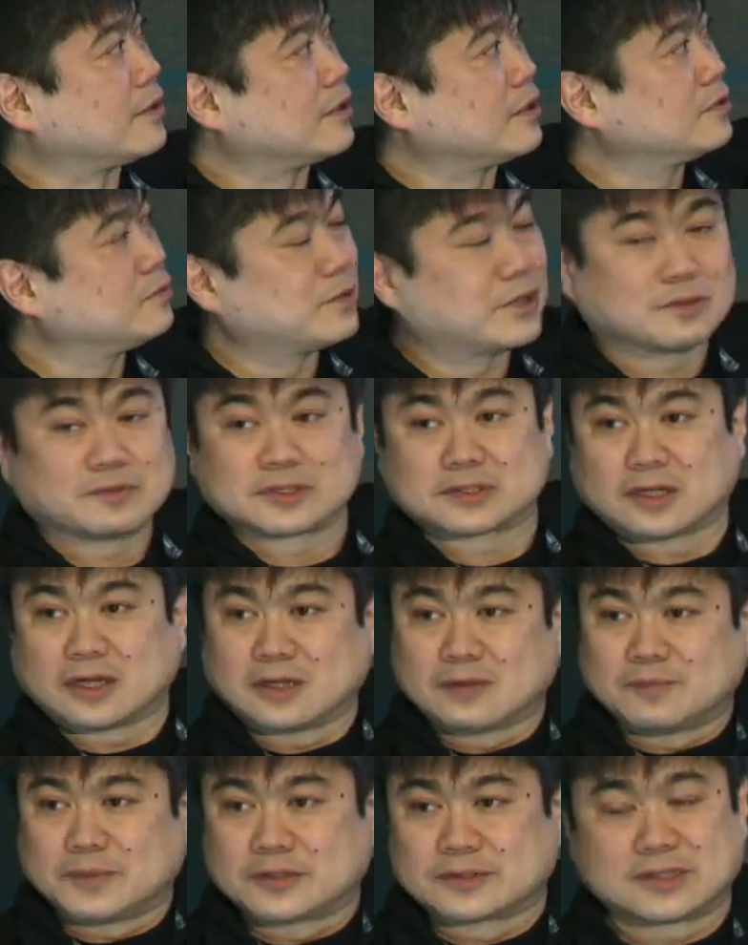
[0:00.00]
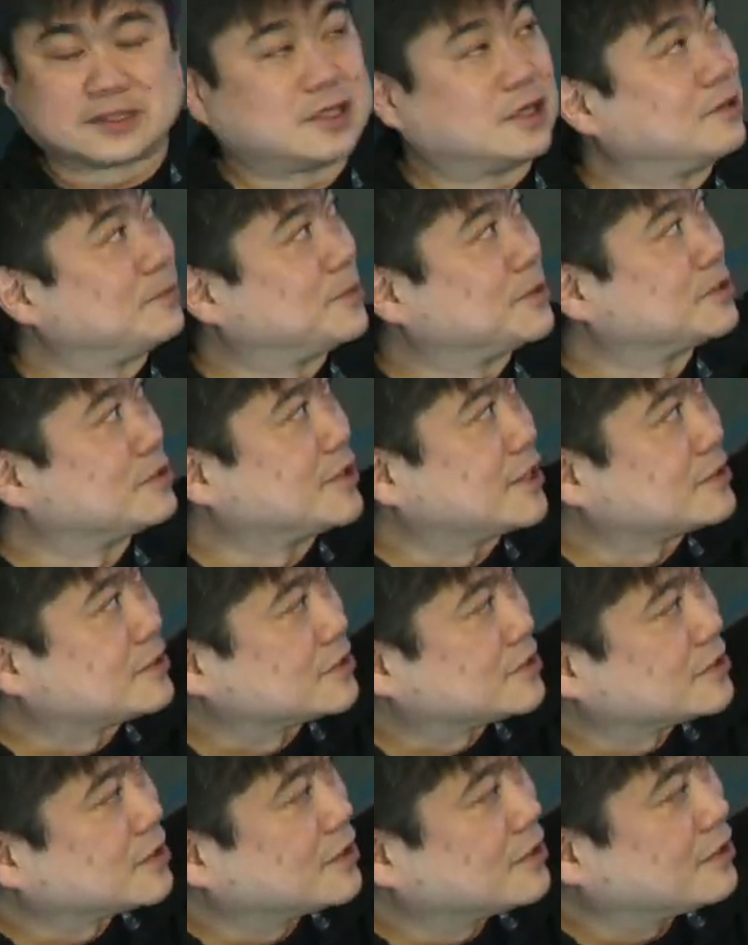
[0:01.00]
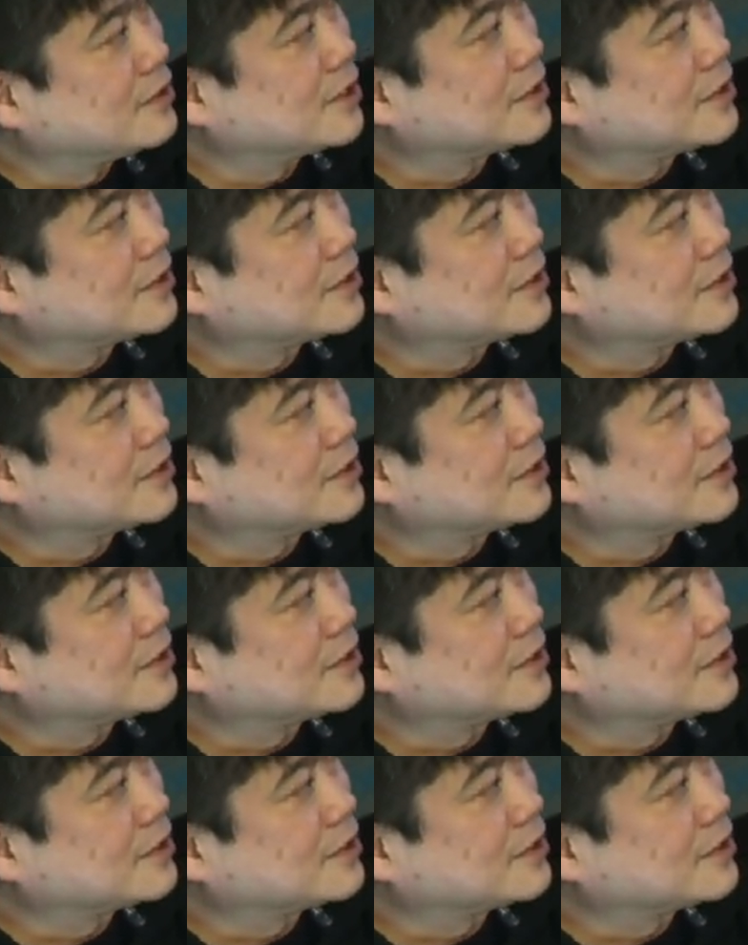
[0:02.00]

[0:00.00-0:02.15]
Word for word: hardware was all mostly open. So that's a Sun,